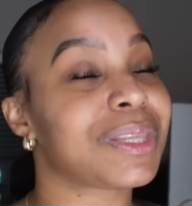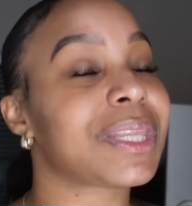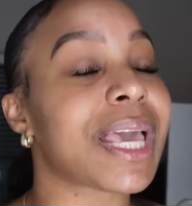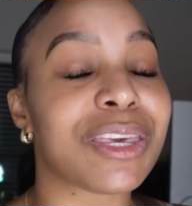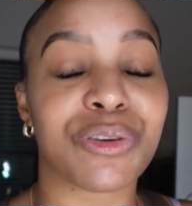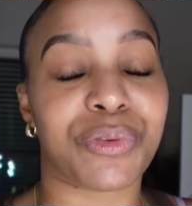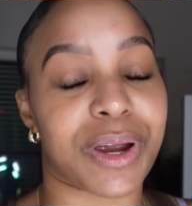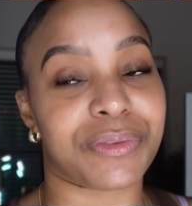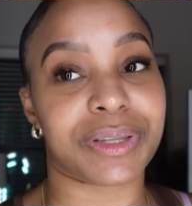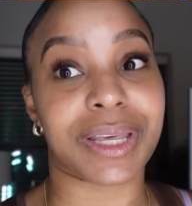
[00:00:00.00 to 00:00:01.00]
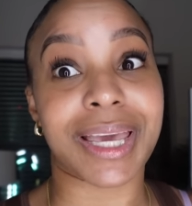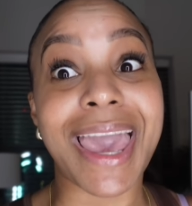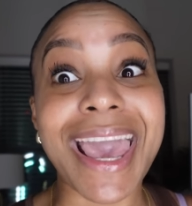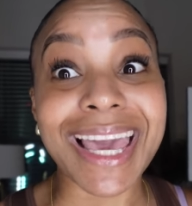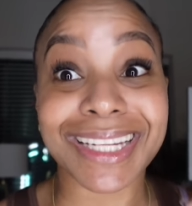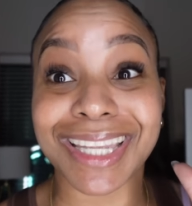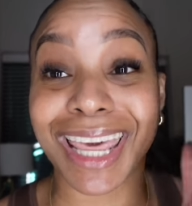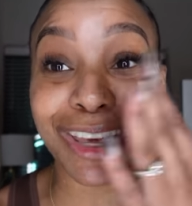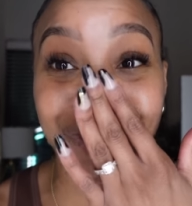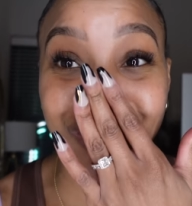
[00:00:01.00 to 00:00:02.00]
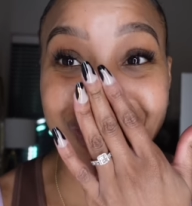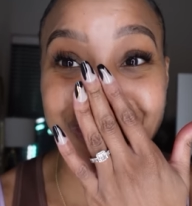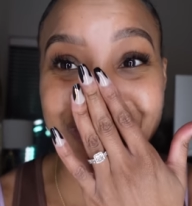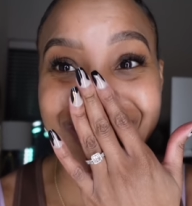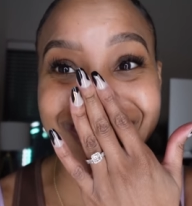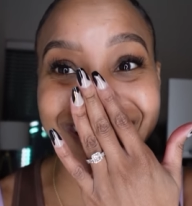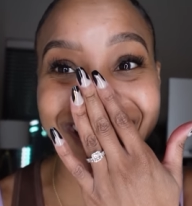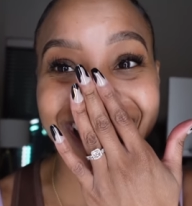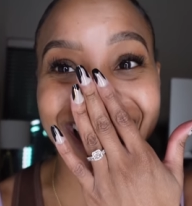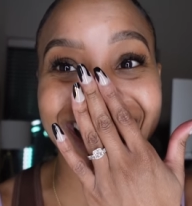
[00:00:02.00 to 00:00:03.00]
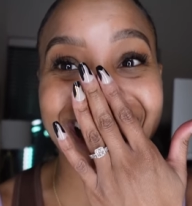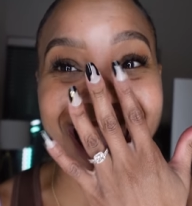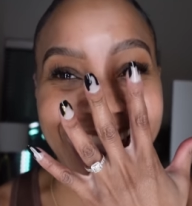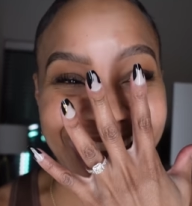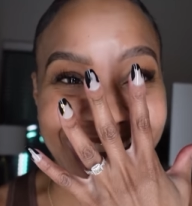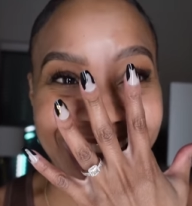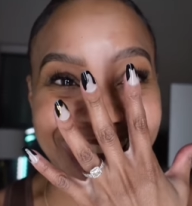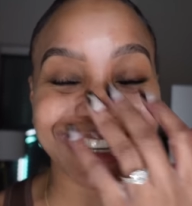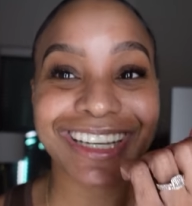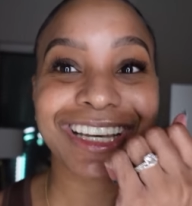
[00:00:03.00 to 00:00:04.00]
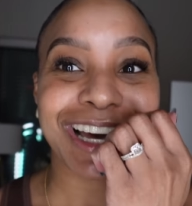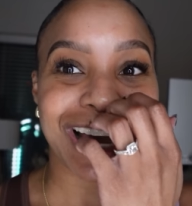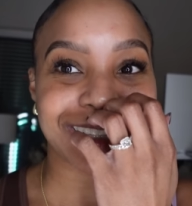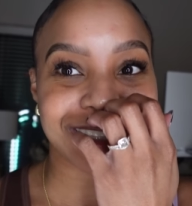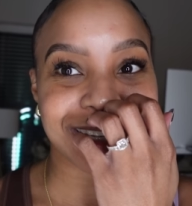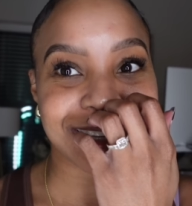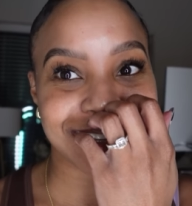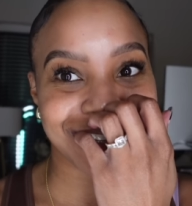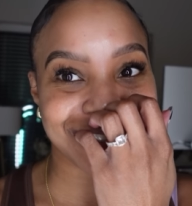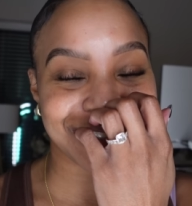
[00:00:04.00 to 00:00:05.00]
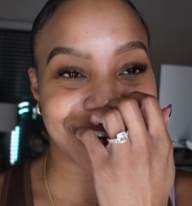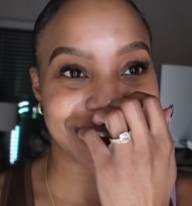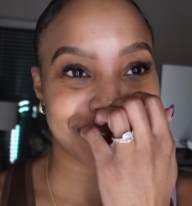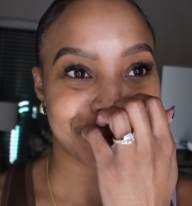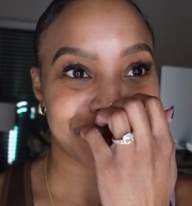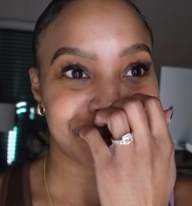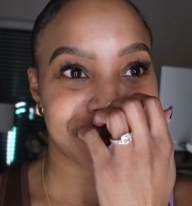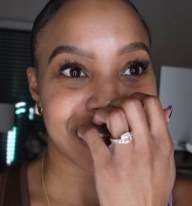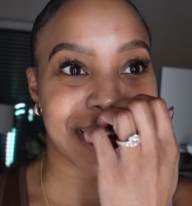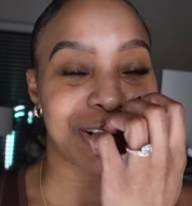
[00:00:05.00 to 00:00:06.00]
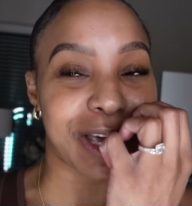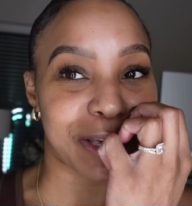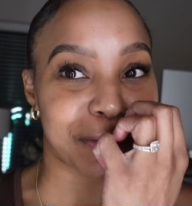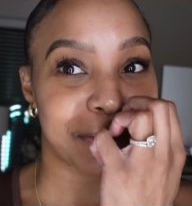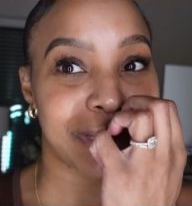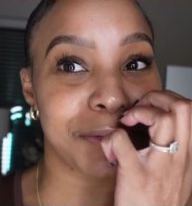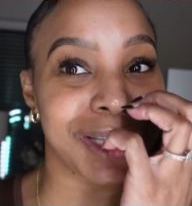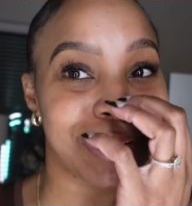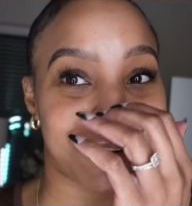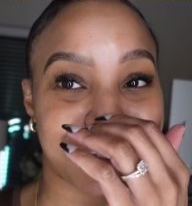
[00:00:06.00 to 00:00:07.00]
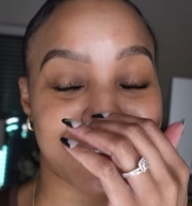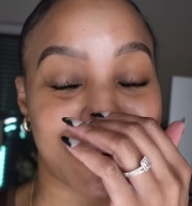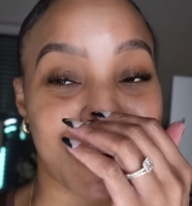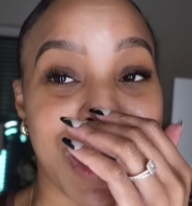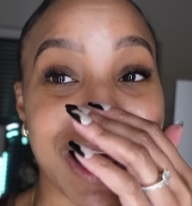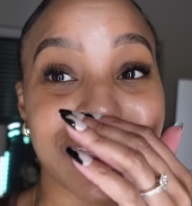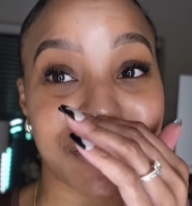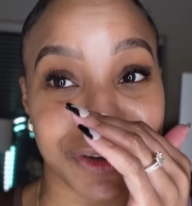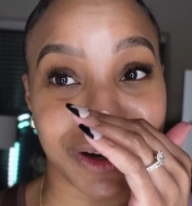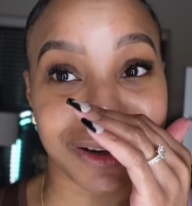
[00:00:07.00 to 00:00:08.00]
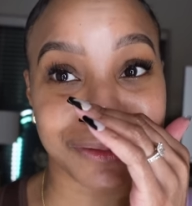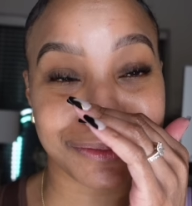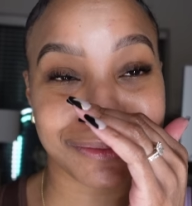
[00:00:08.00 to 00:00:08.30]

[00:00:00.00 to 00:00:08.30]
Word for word: Thank you for everything. And thank you for 110 ah, I just hit that yesterday. Okay, let me get off this phone. I love y'all.